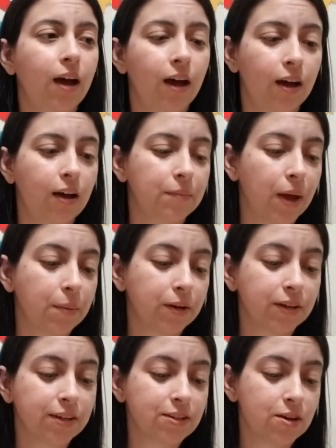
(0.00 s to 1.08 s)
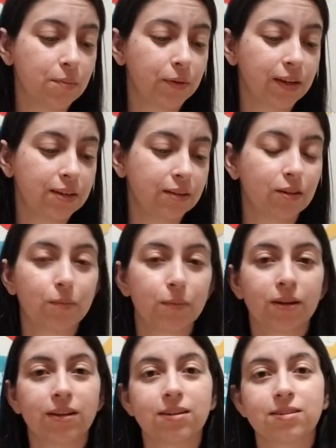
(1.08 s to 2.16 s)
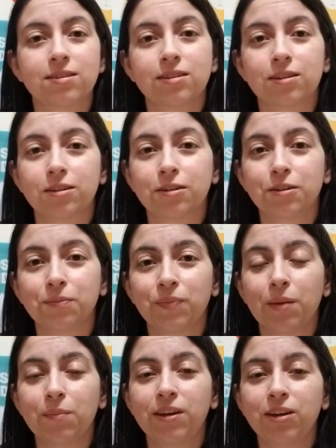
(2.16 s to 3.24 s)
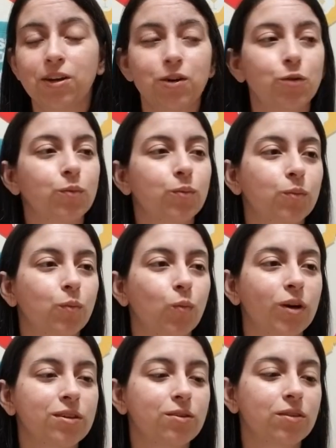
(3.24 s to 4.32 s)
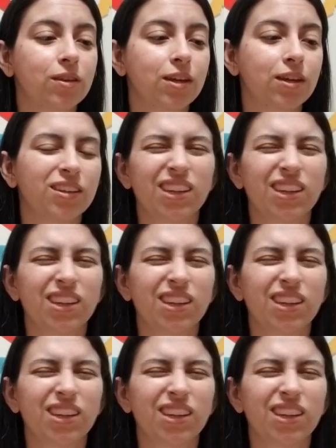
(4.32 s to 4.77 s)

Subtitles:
I'm going to start playing a little bit of this, so let me know what you think.